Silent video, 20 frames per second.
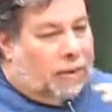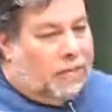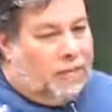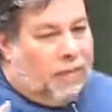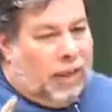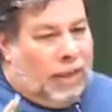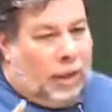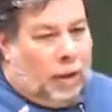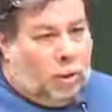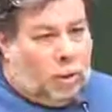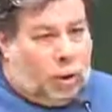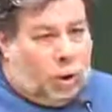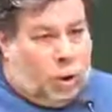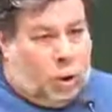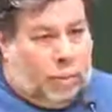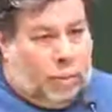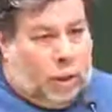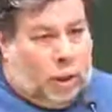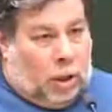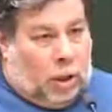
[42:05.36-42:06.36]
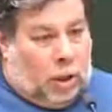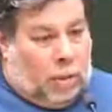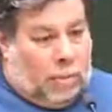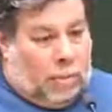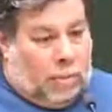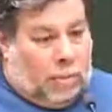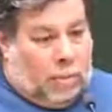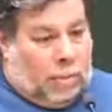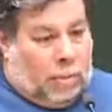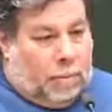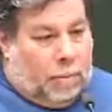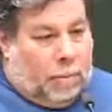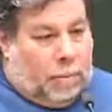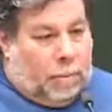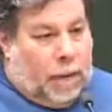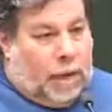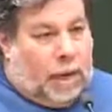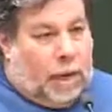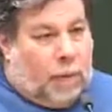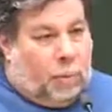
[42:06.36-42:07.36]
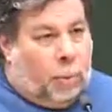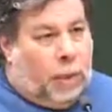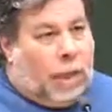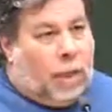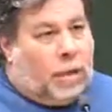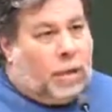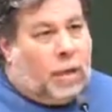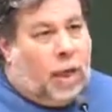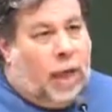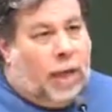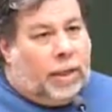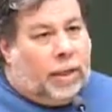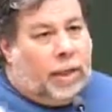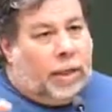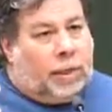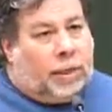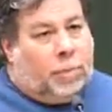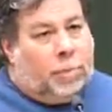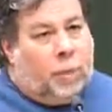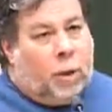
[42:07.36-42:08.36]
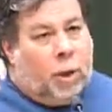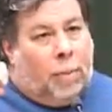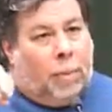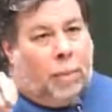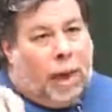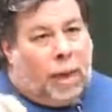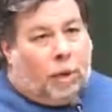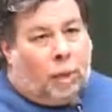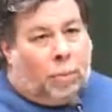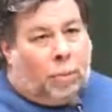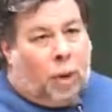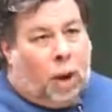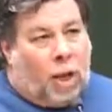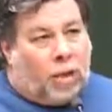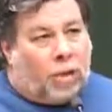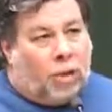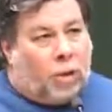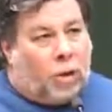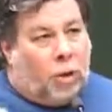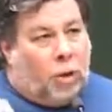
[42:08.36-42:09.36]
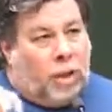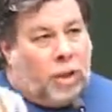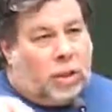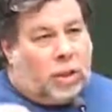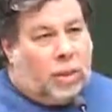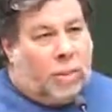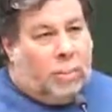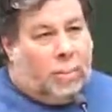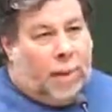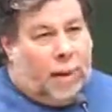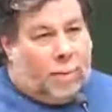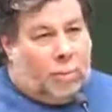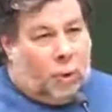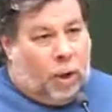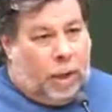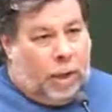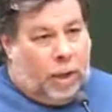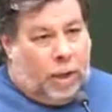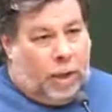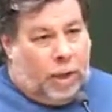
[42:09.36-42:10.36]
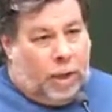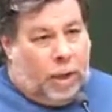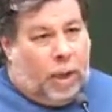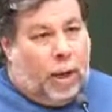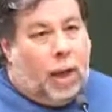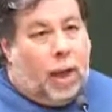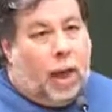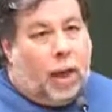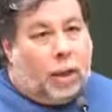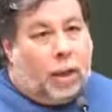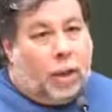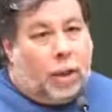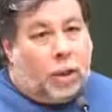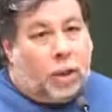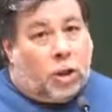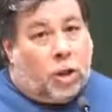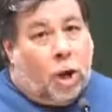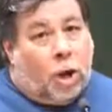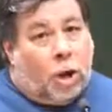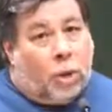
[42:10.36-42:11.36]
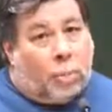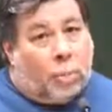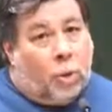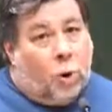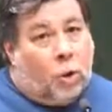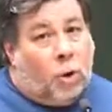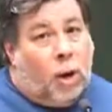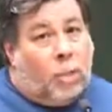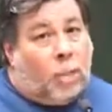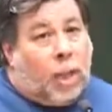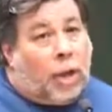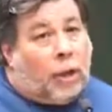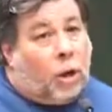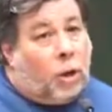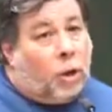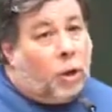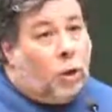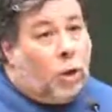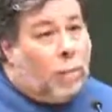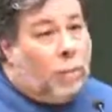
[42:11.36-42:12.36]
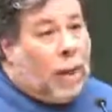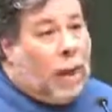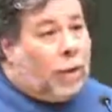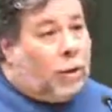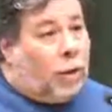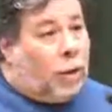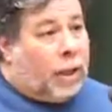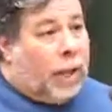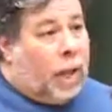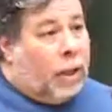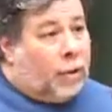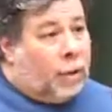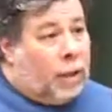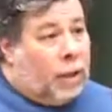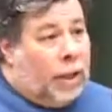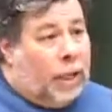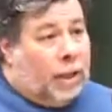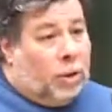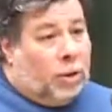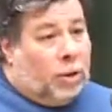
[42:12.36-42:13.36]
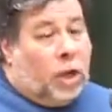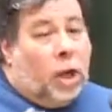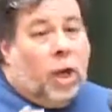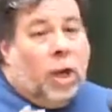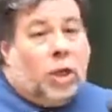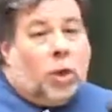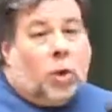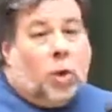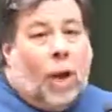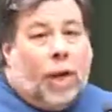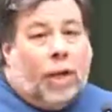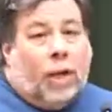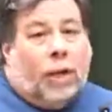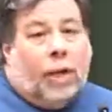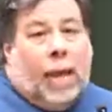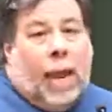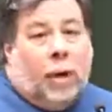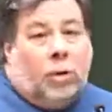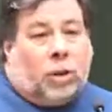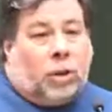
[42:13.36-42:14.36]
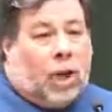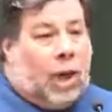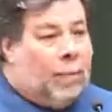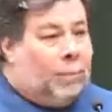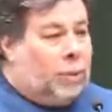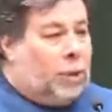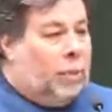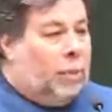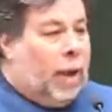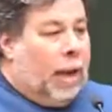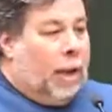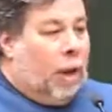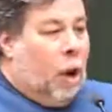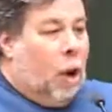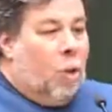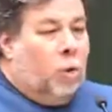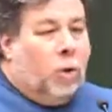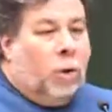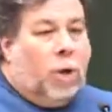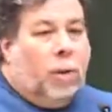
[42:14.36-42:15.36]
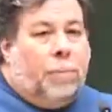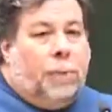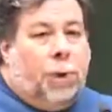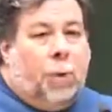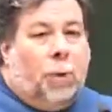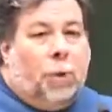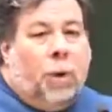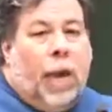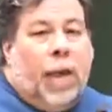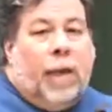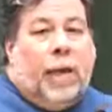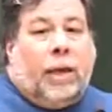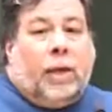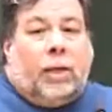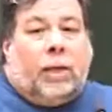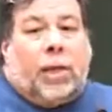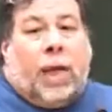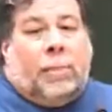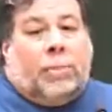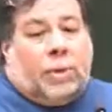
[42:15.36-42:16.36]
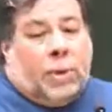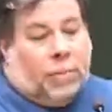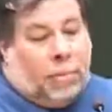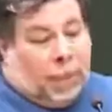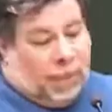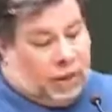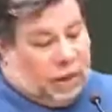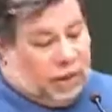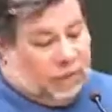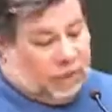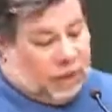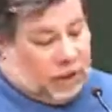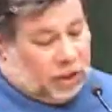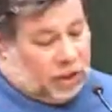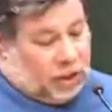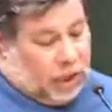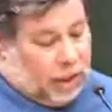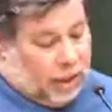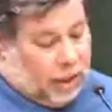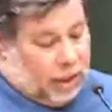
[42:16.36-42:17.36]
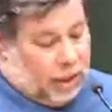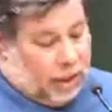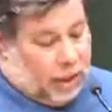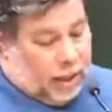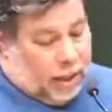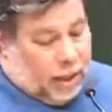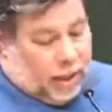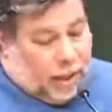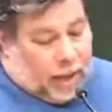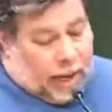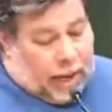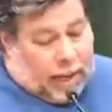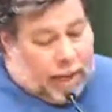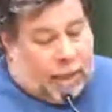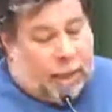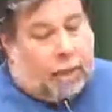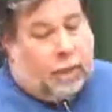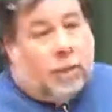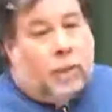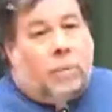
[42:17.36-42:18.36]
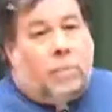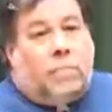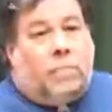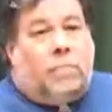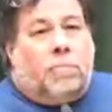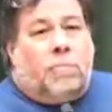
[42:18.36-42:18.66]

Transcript: my video terminal and I redesigned it to put a microprocessor and some memory, a little startup program like our Hewlett Packard calculators, so I could now type to my own computer and it could type to my TV set. And